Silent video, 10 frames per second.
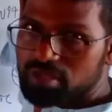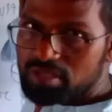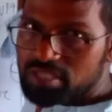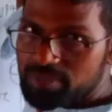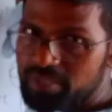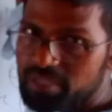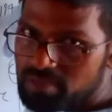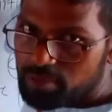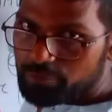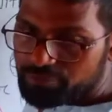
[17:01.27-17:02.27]
spheres
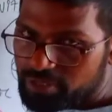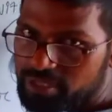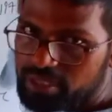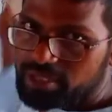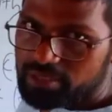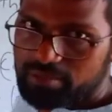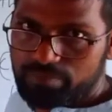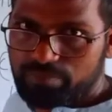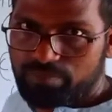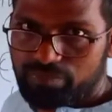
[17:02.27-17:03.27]
of third layer.
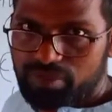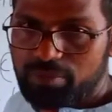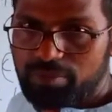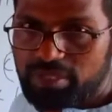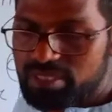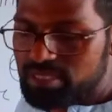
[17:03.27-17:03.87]
That means